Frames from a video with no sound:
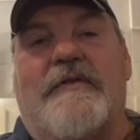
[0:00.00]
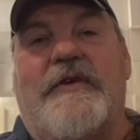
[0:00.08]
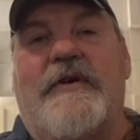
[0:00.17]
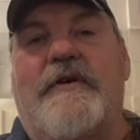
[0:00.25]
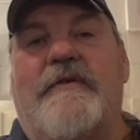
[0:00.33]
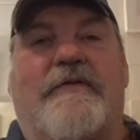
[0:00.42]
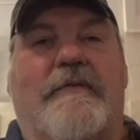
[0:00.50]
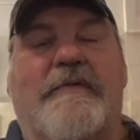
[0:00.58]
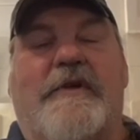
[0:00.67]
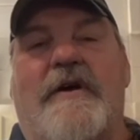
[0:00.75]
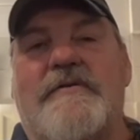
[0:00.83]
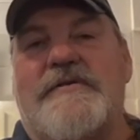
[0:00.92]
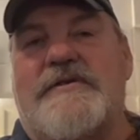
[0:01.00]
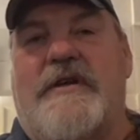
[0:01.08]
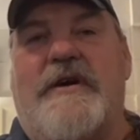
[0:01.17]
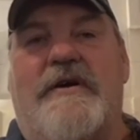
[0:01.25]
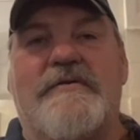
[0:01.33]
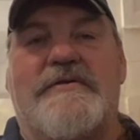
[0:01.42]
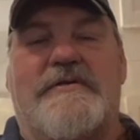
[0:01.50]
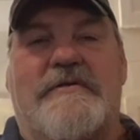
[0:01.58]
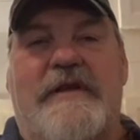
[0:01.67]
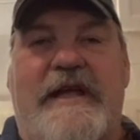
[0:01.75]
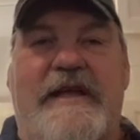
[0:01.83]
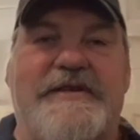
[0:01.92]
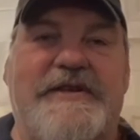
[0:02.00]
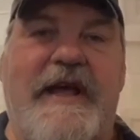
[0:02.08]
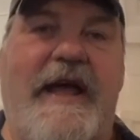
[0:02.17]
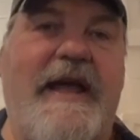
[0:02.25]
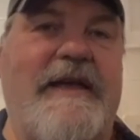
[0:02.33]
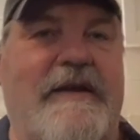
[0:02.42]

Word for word: too, from coast to coast each day,